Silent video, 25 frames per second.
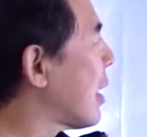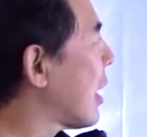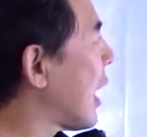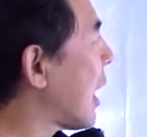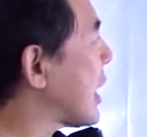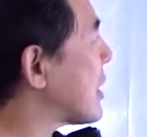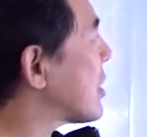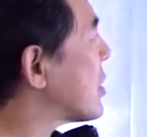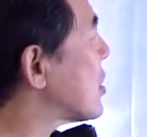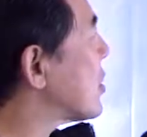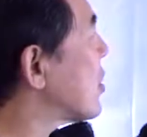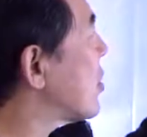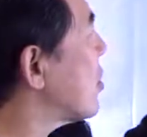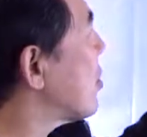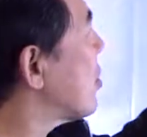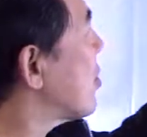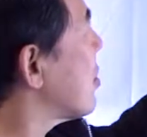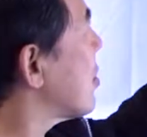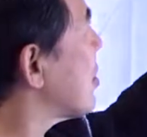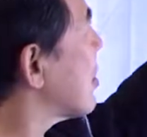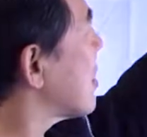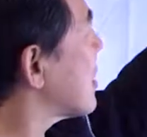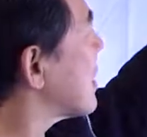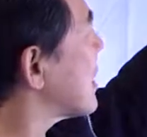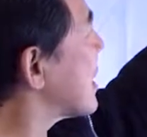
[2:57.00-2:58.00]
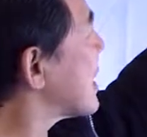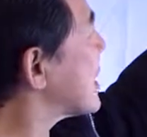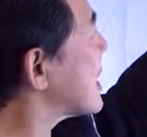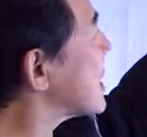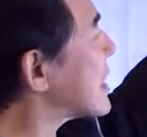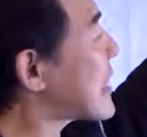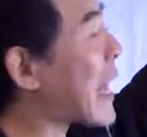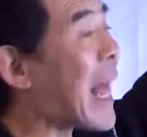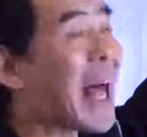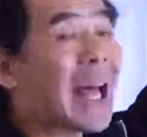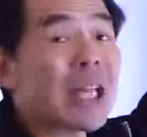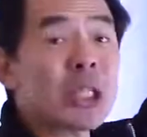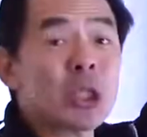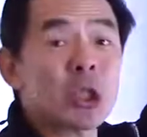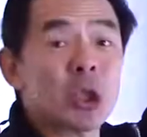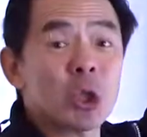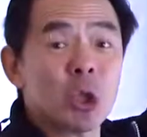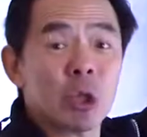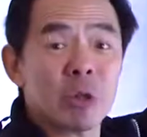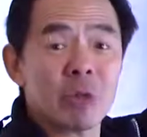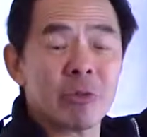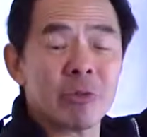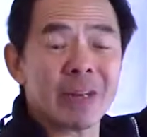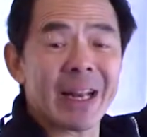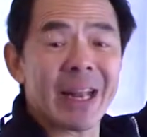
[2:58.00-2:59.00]
And so the STAR
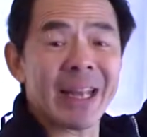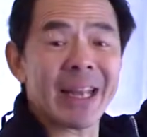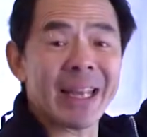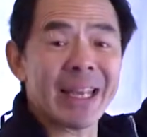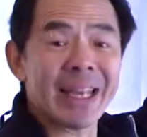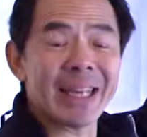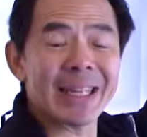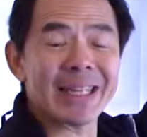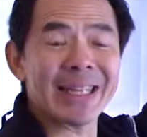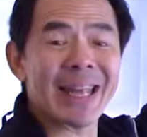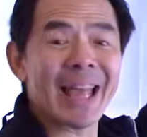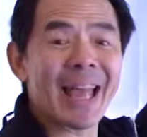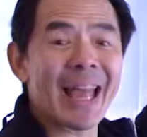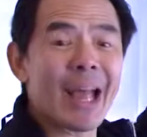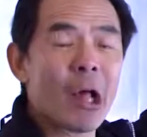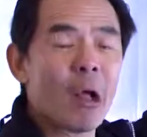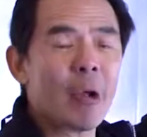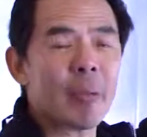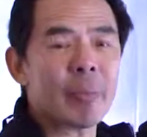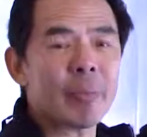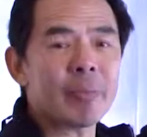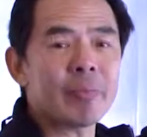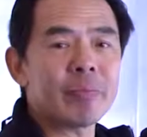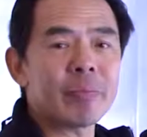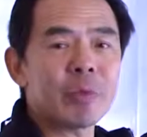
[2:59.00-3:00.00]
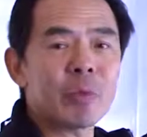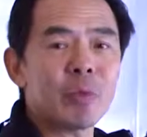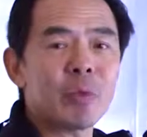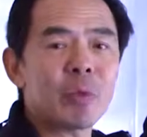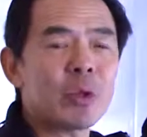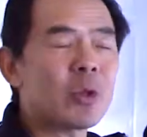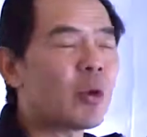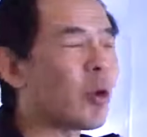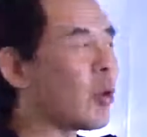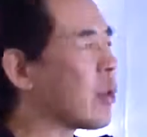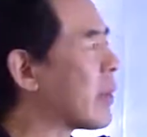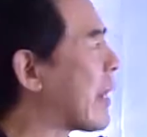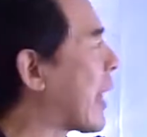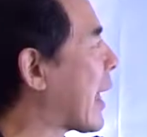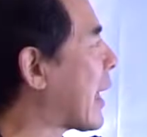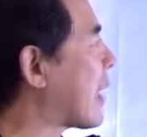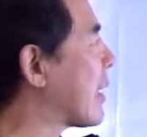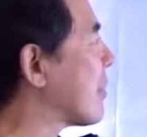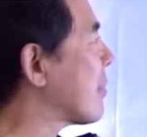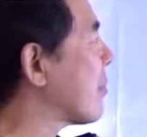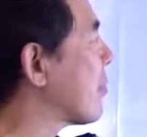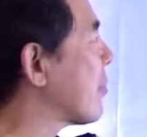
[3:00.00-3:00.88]
children are here to help with all that.